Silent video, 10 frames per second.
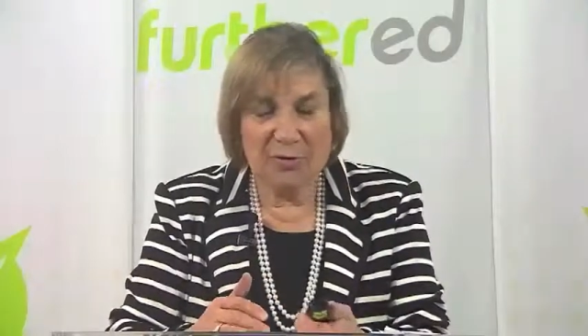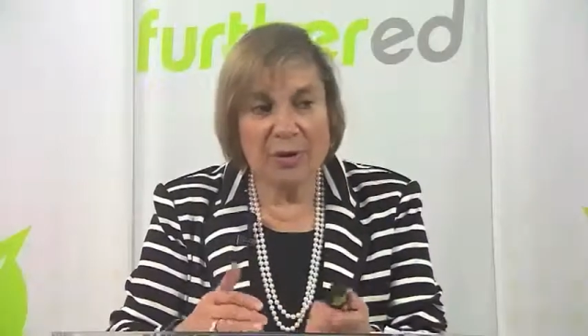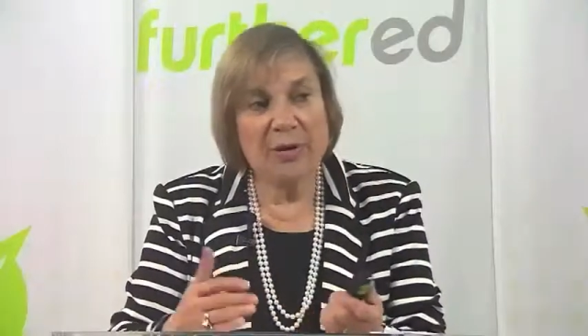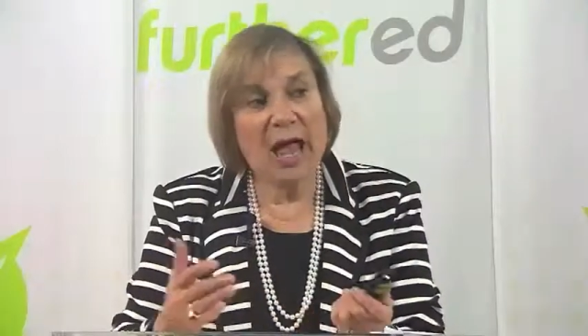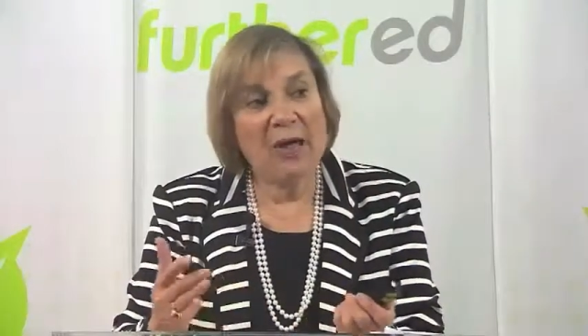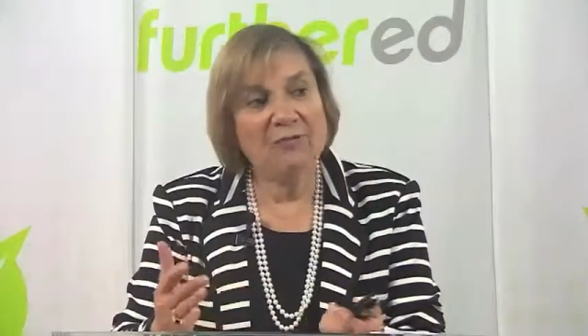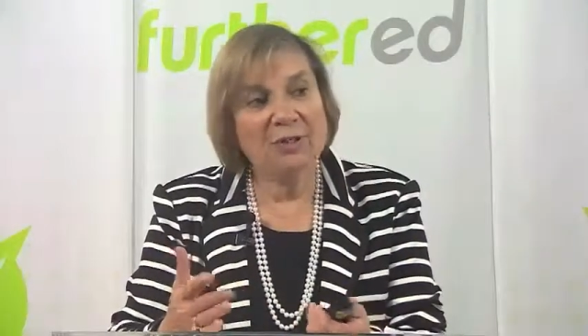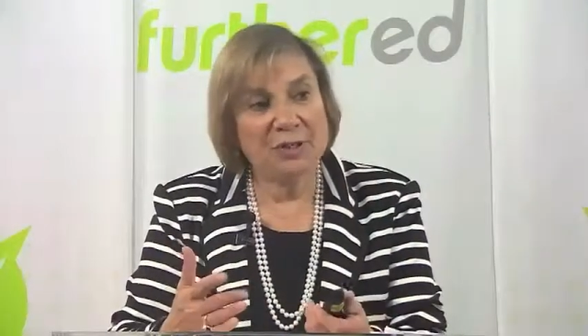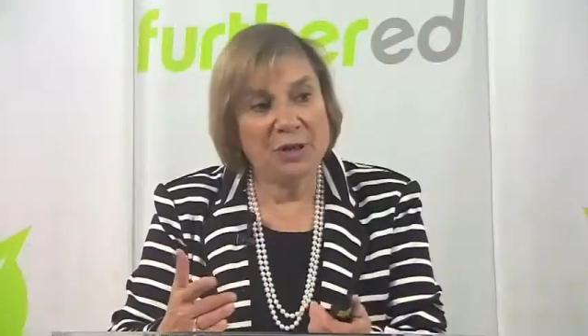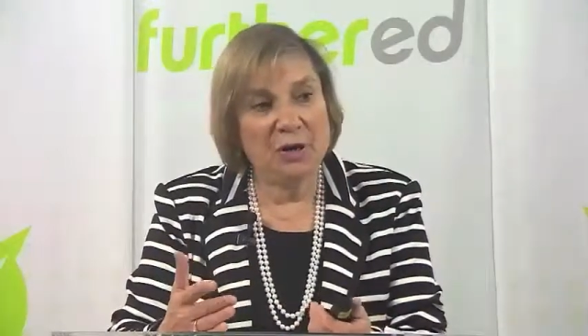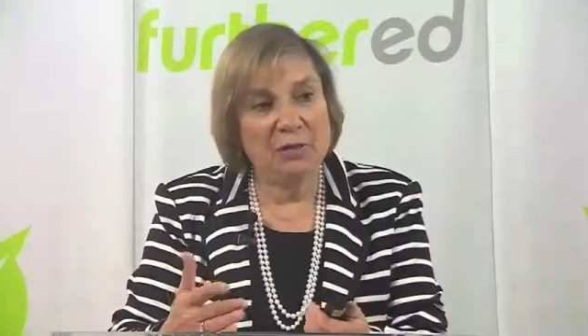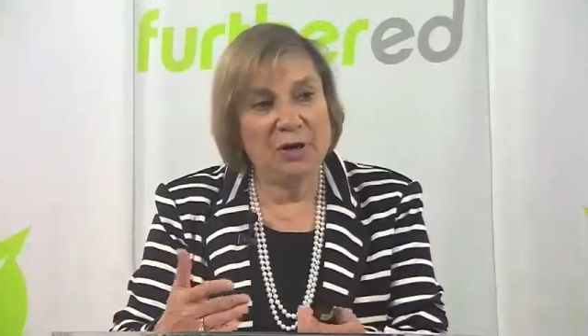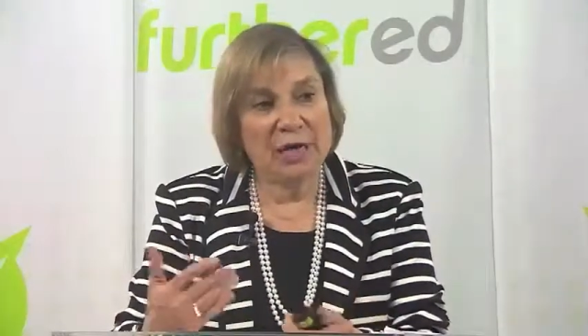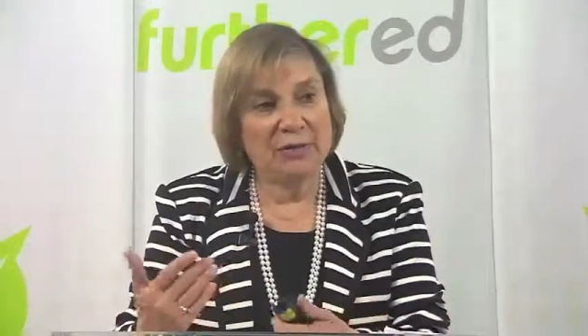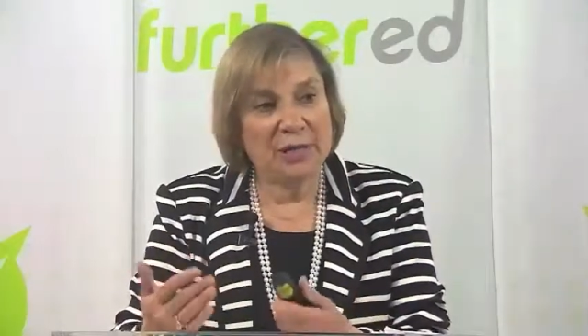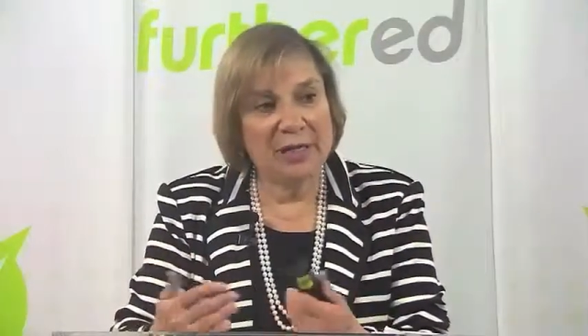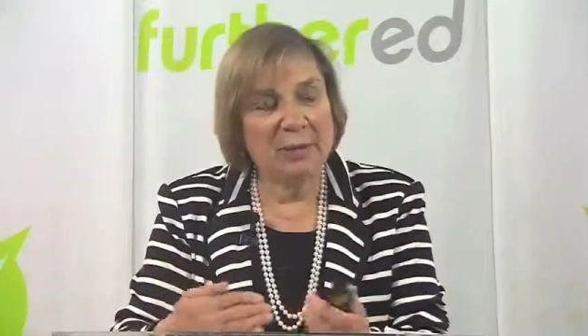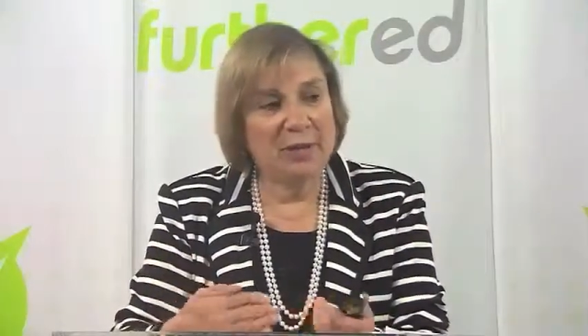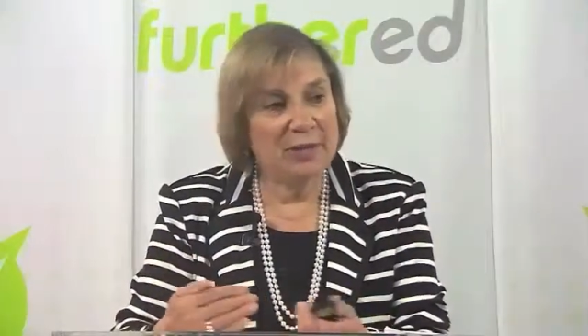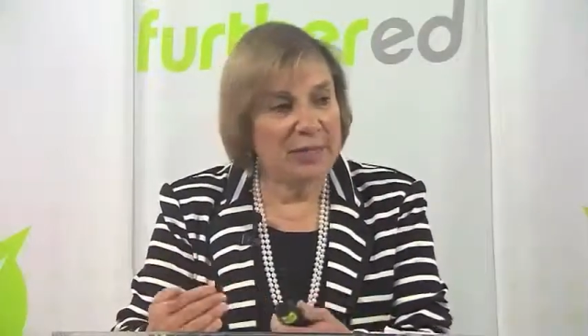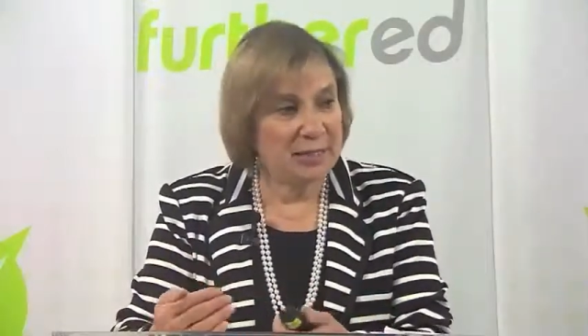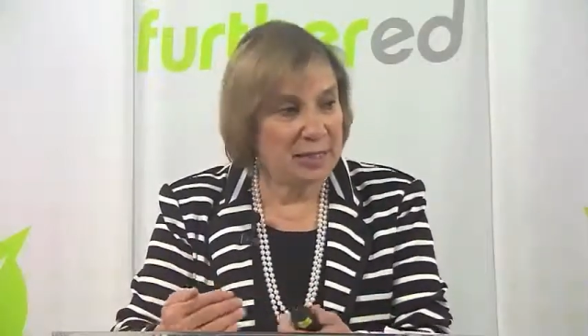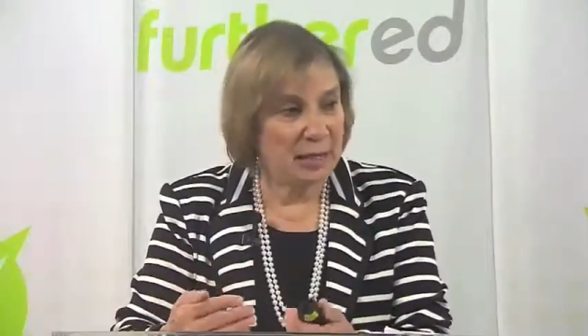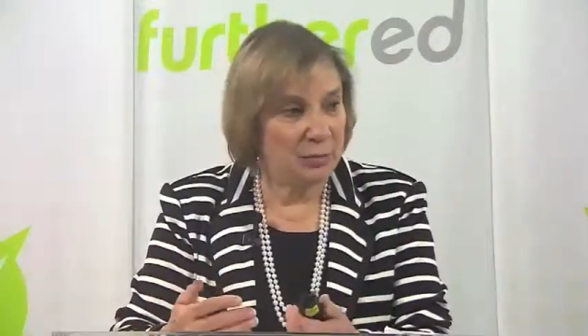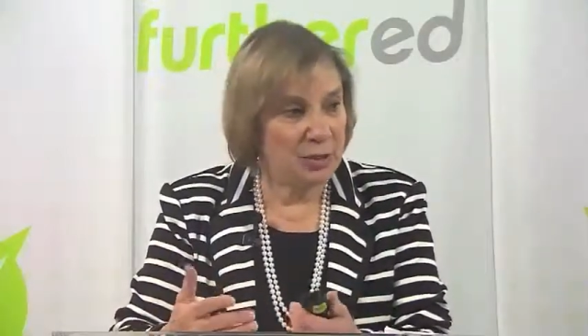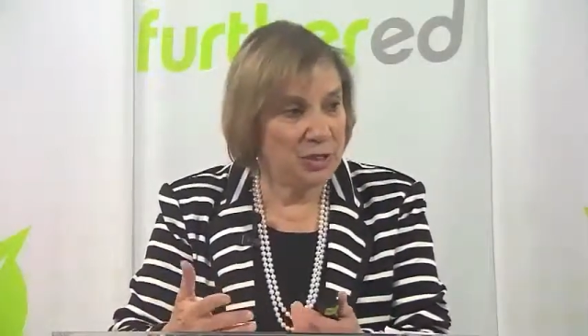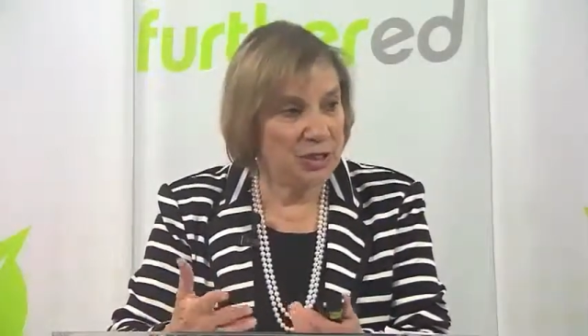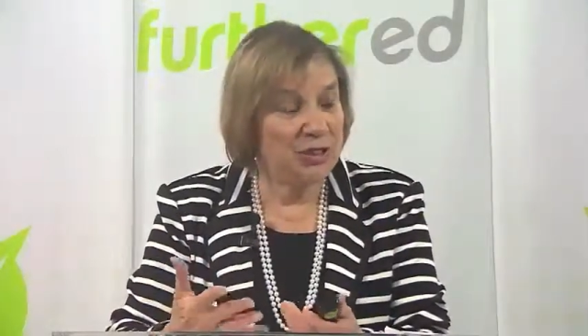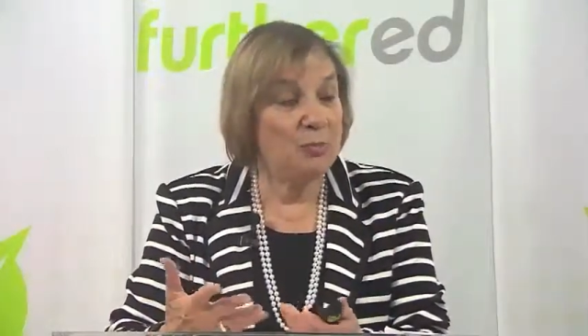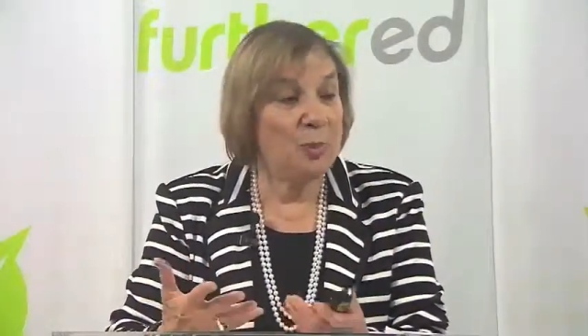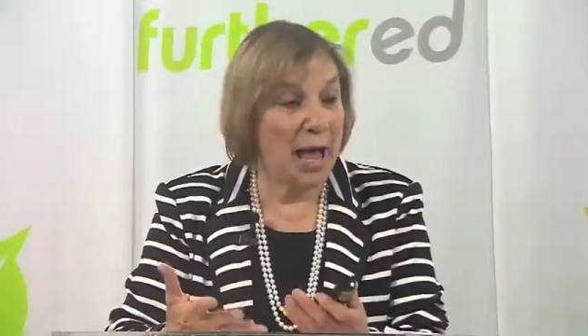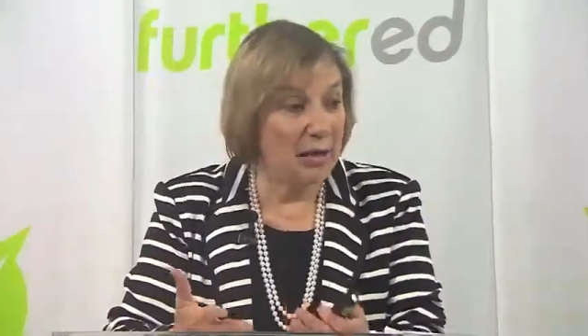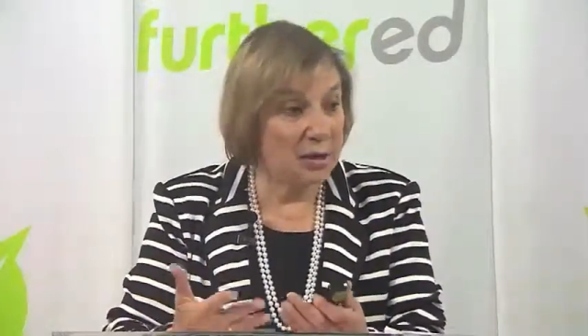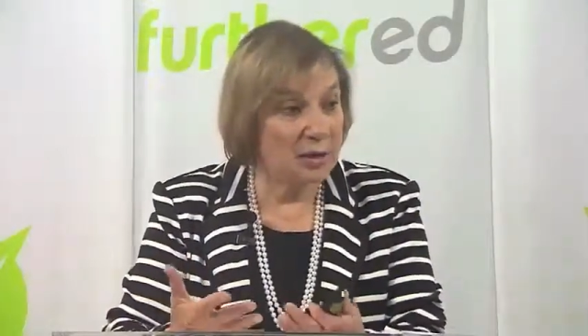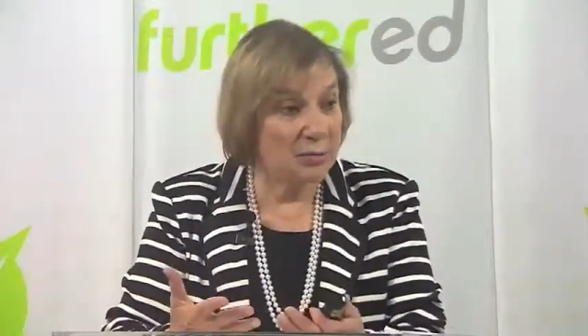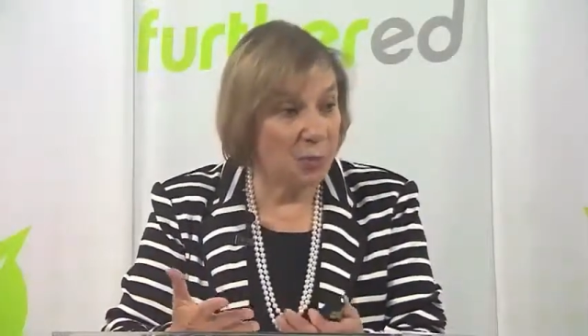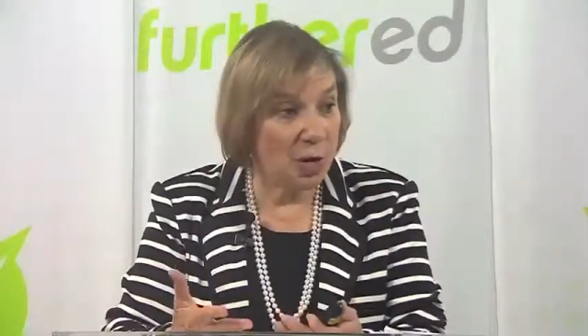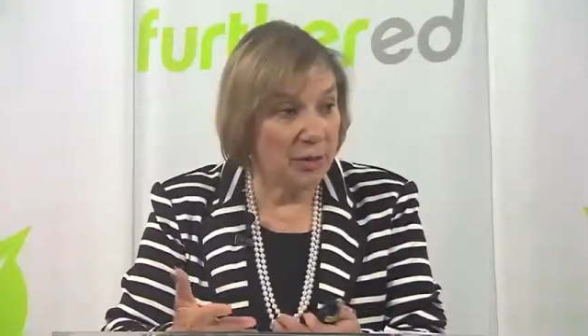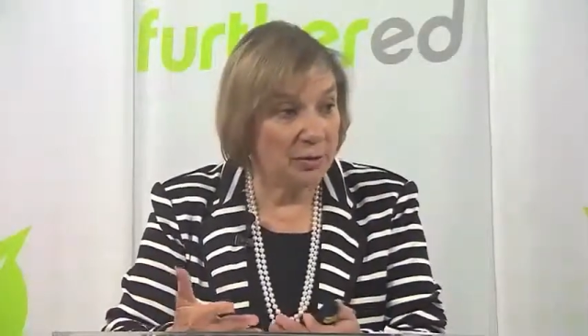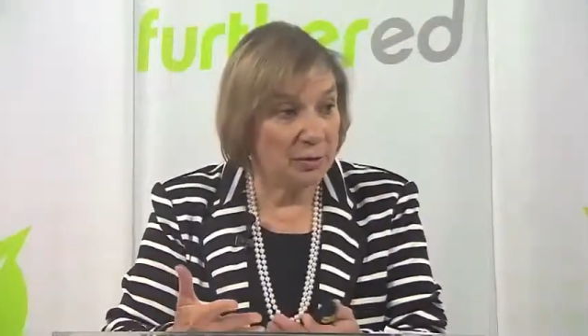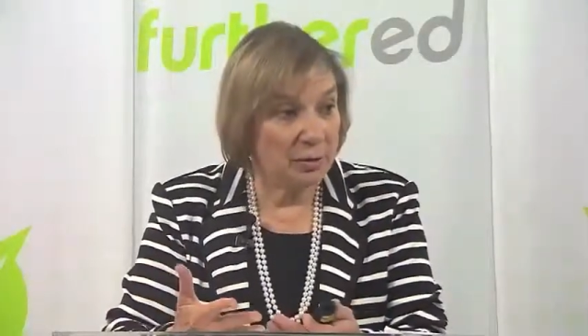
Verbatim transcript: you have to go and think about the intent, which is to balance what